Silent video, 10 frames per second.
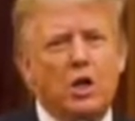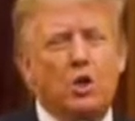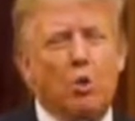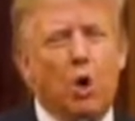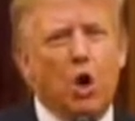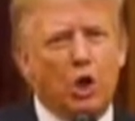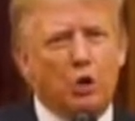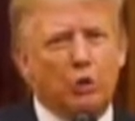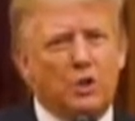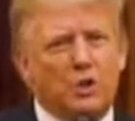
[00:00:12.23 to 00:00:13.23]
The
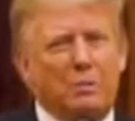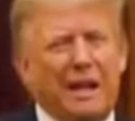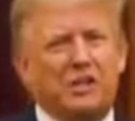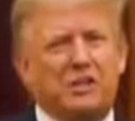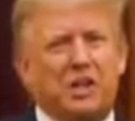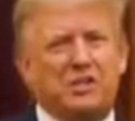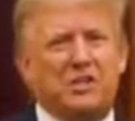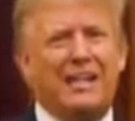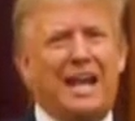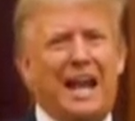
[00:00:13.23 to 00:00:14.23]
world respects us
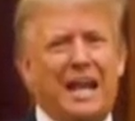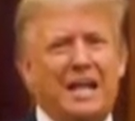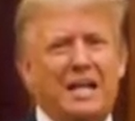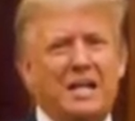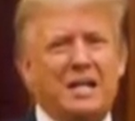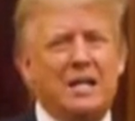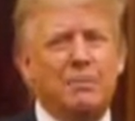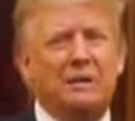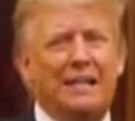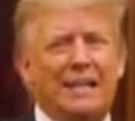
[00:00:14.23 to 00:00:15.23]
again.
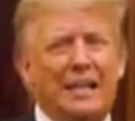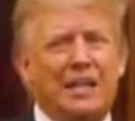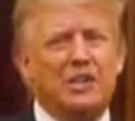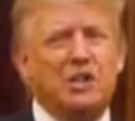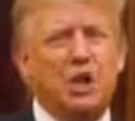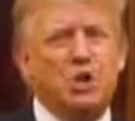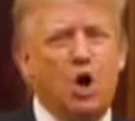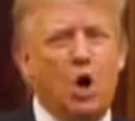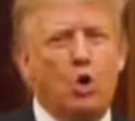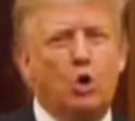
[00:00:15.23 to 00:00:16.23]
Please
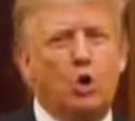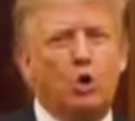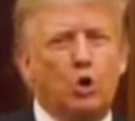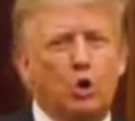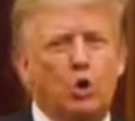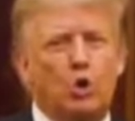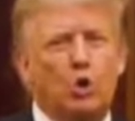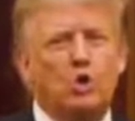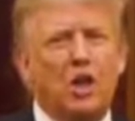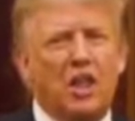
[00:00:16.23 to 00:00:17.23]
don't
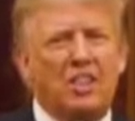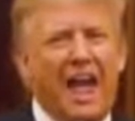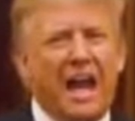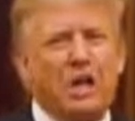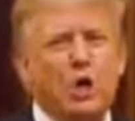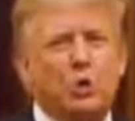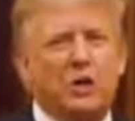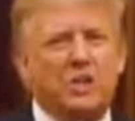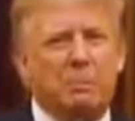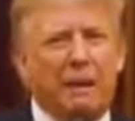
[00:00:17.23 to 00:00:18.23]
lose that
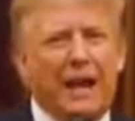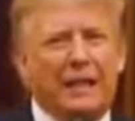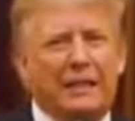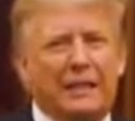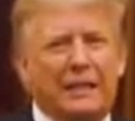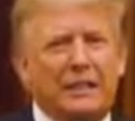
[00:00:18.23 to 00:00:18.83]
respect.